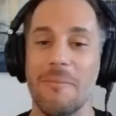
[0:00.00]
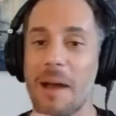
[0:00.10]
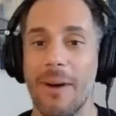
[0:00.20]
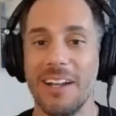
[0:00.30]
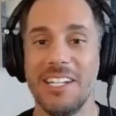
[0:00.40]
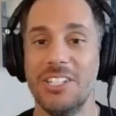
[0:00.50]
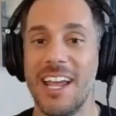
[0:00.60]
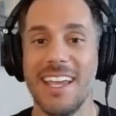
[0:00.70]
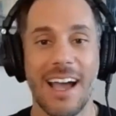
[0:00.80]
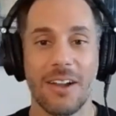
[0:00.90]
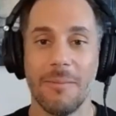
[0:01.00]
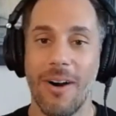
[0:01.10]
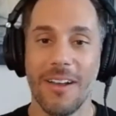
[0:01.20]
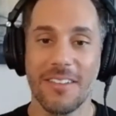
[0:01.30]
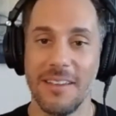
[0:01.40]
My buddy Jake out of
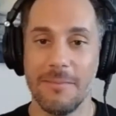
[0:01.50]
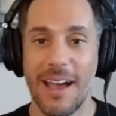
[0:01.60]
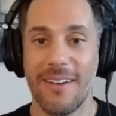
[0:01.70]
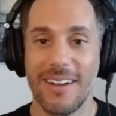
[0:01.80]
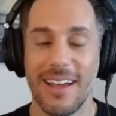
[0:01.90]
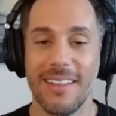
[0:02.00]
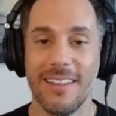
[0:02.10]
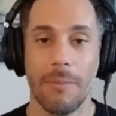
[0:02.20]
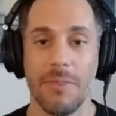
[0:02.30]
Boston, back when I,